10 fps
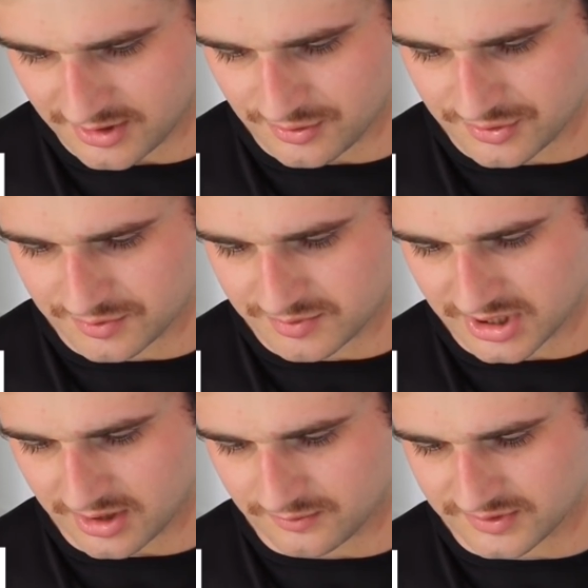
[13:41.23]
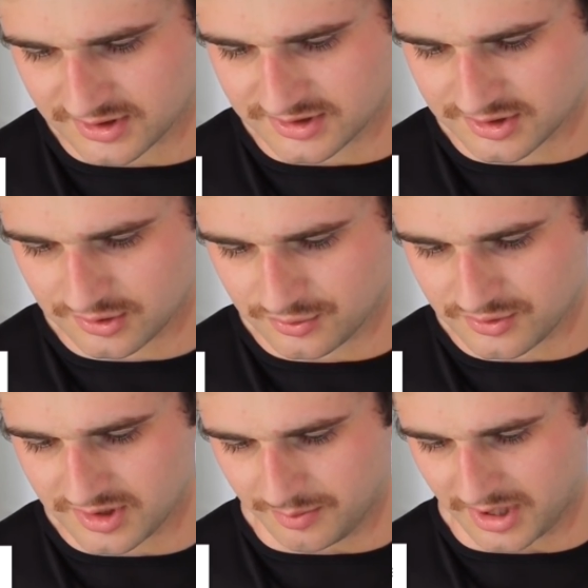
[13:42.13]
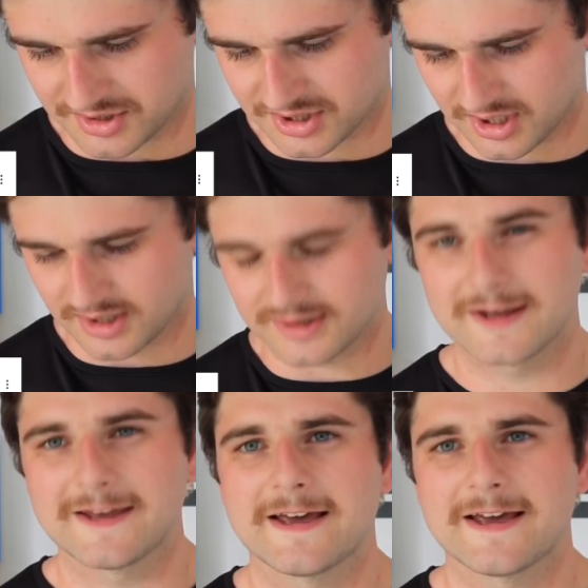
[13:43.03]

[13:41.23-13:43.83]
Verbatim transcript: YouTube channels excluding Punchcard?